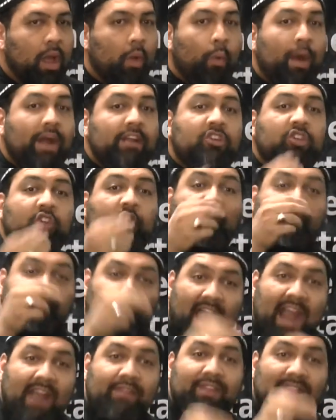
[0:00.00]
Once you
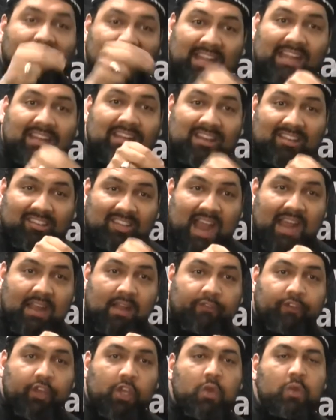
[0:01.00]
find the deen inside
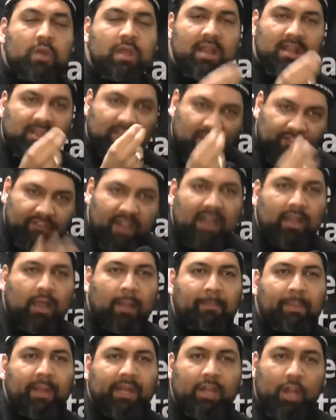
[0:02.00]
of you,
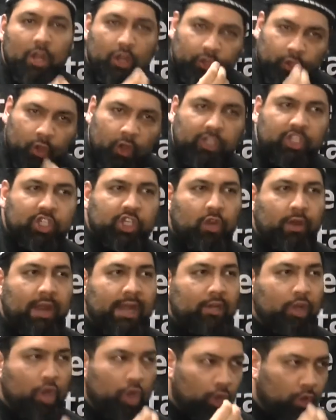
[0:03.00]
develop it, nurture
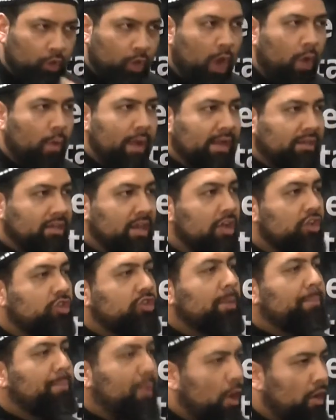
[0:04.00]
it, grow it,
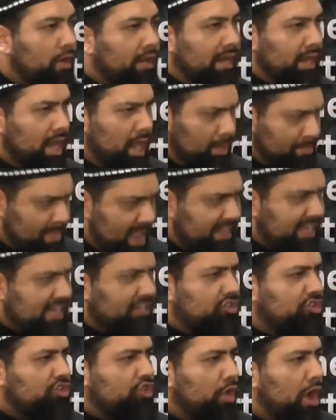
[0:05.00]
support it, make
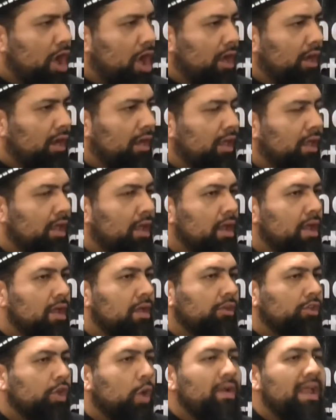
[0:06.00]
it strong.
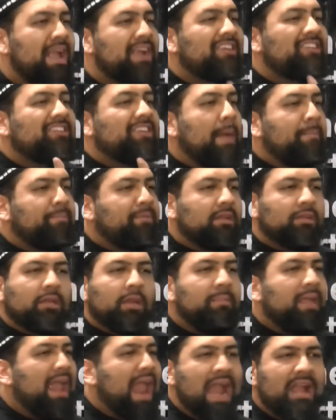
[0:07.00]
Don't accept it
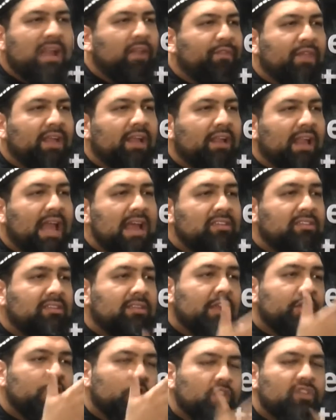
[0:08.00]
to be anything less
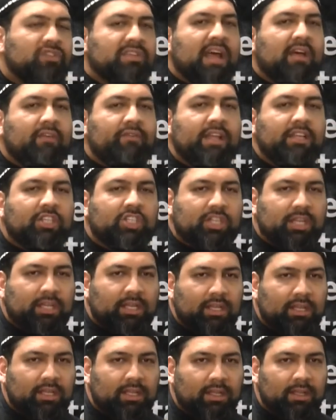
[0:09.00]
than your
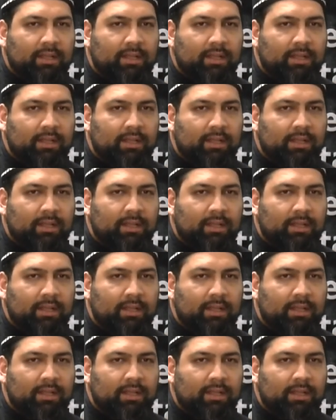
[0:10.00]
salvation.